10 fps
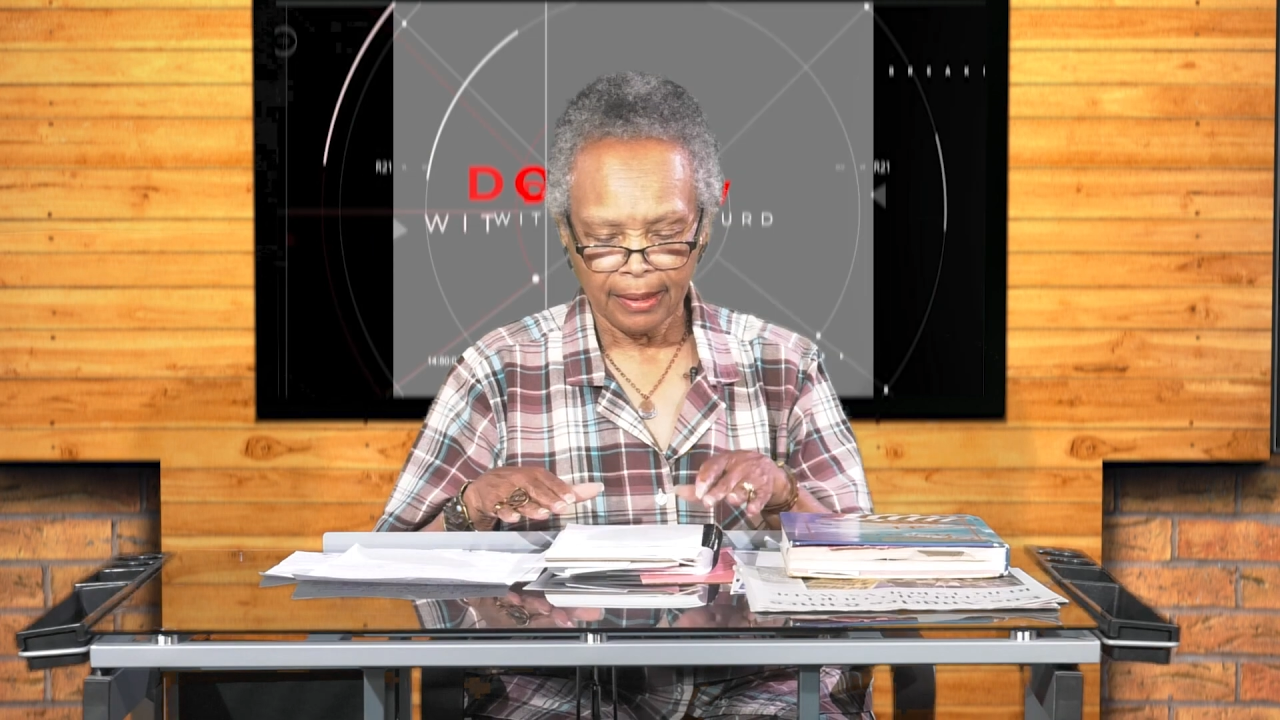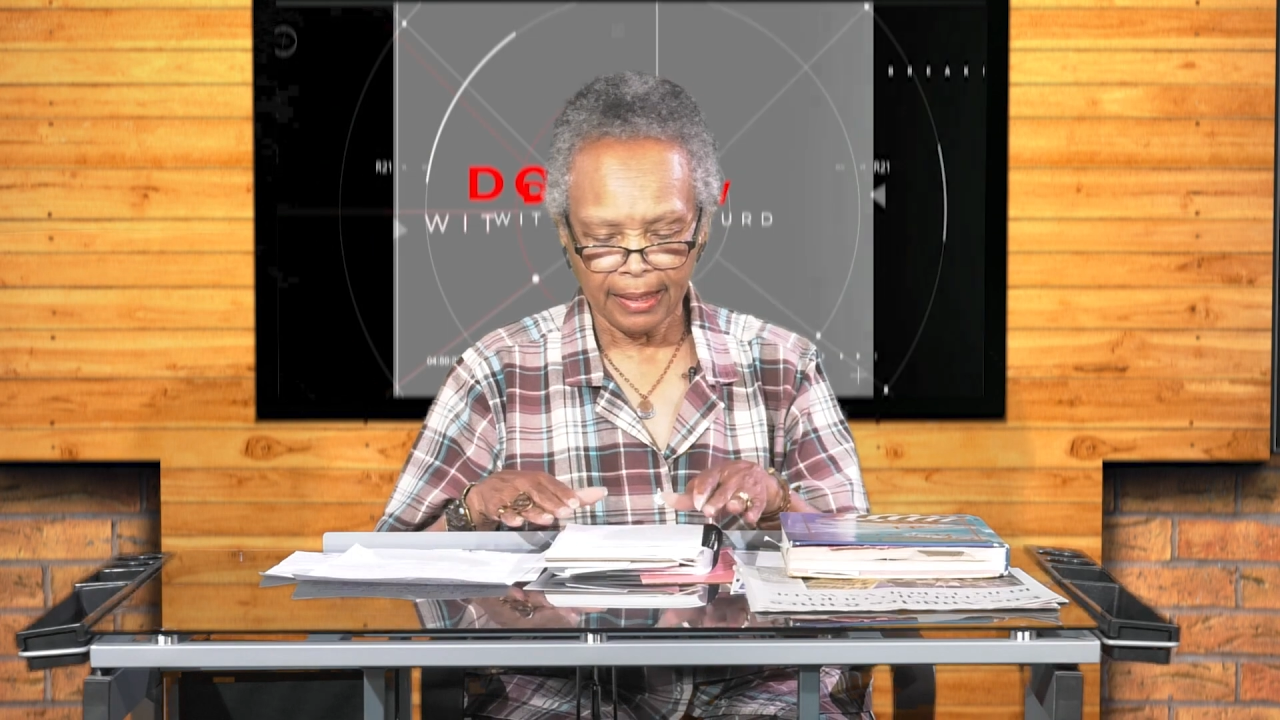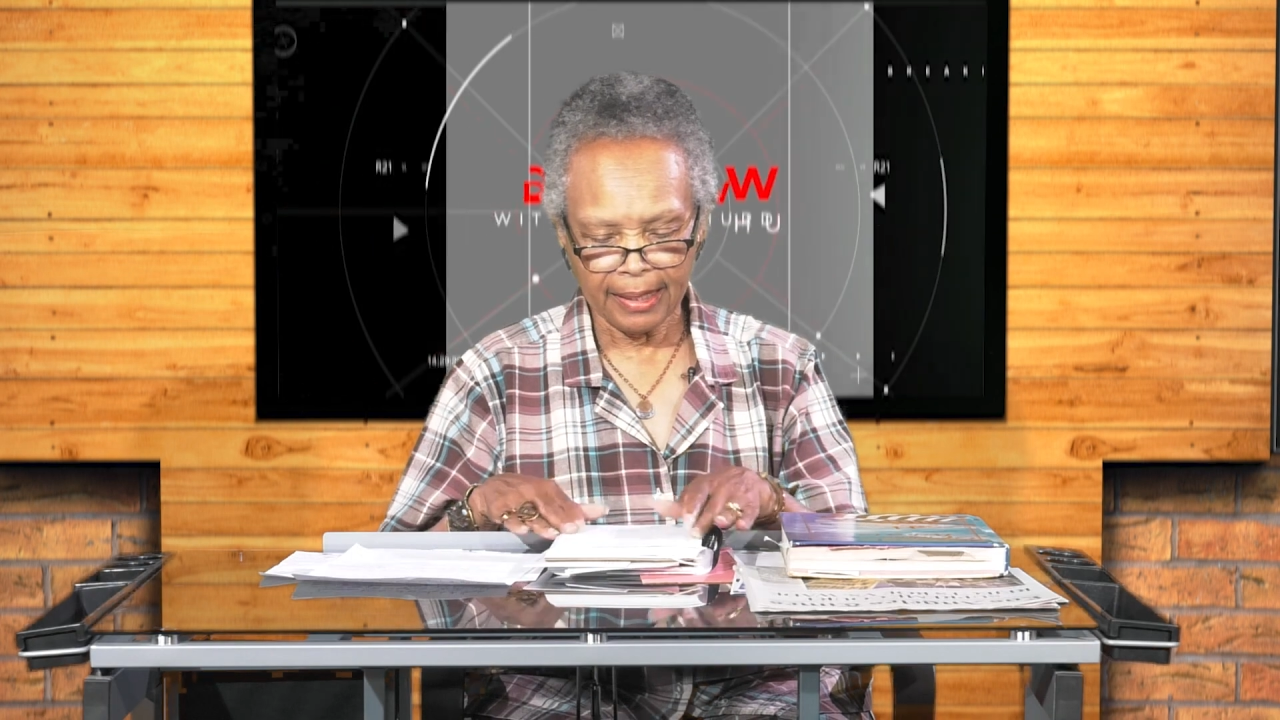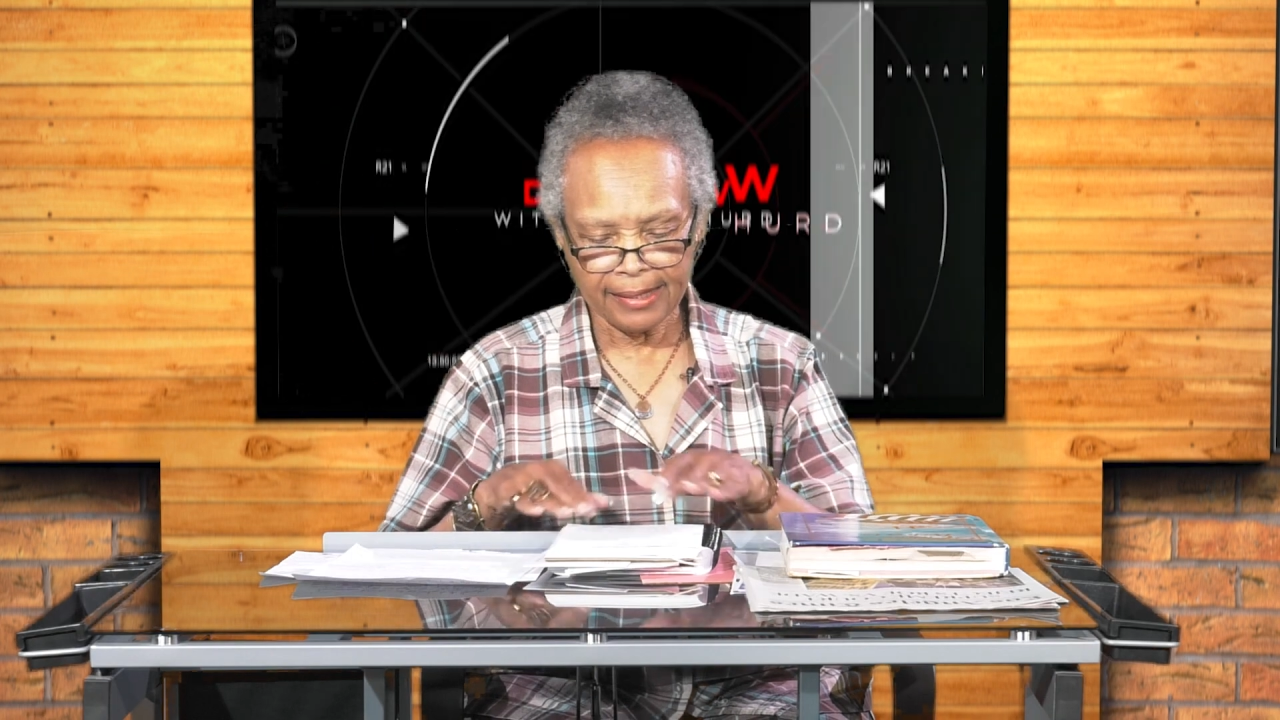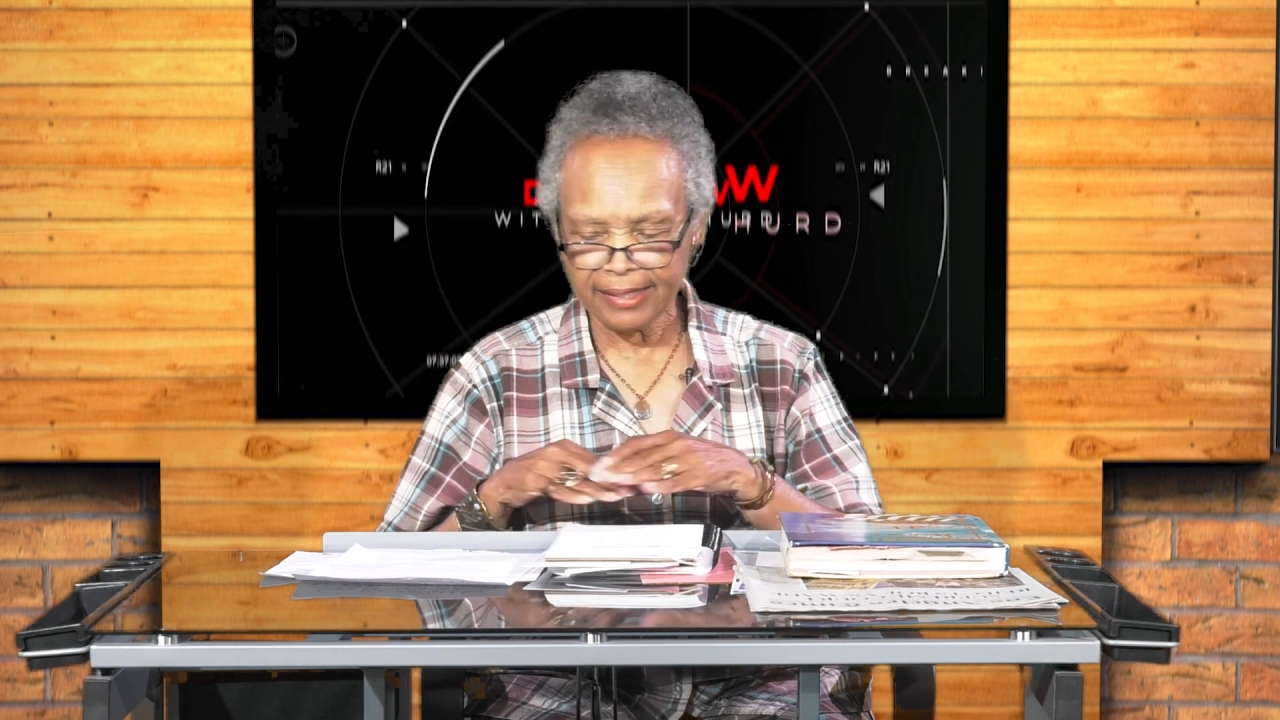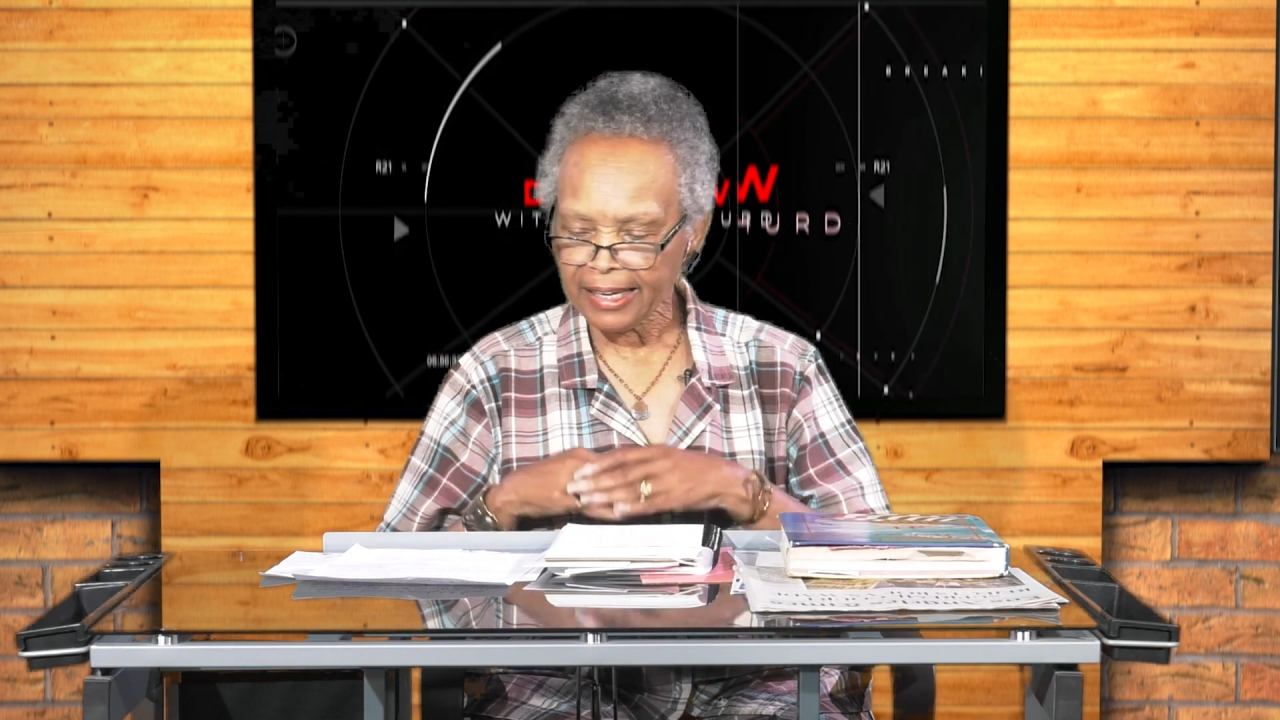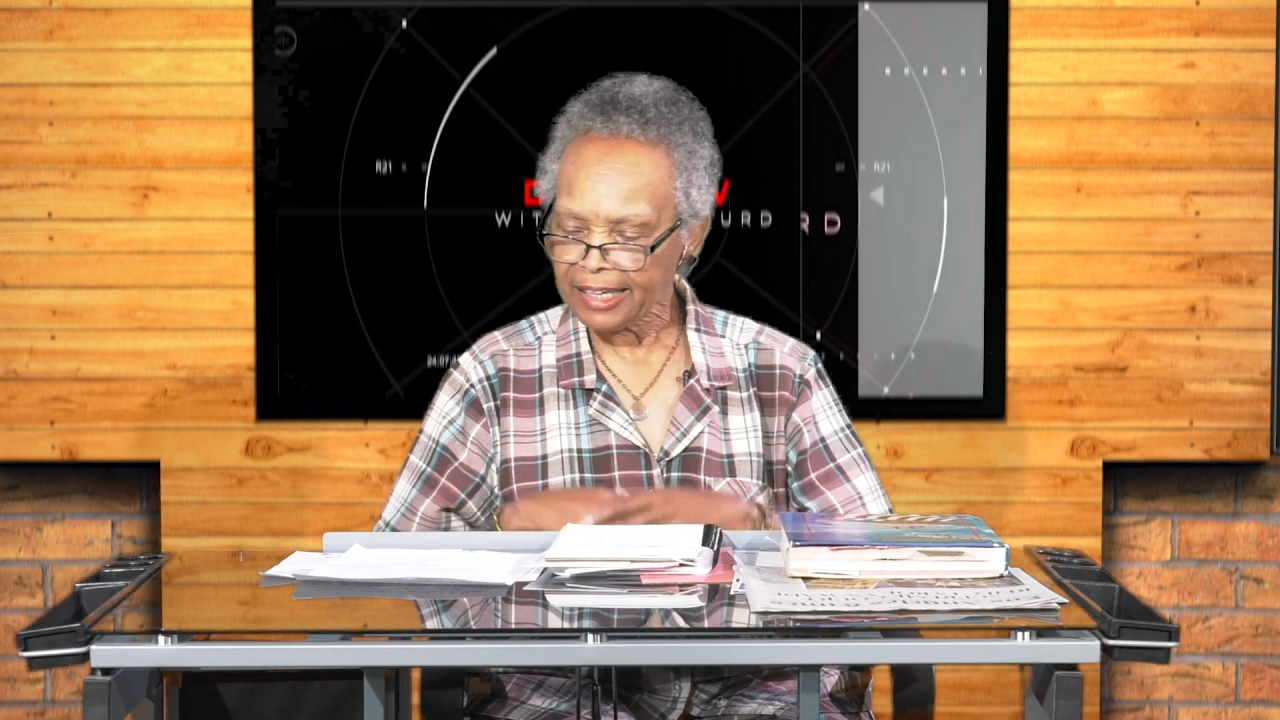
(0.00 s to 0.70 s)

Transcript: As I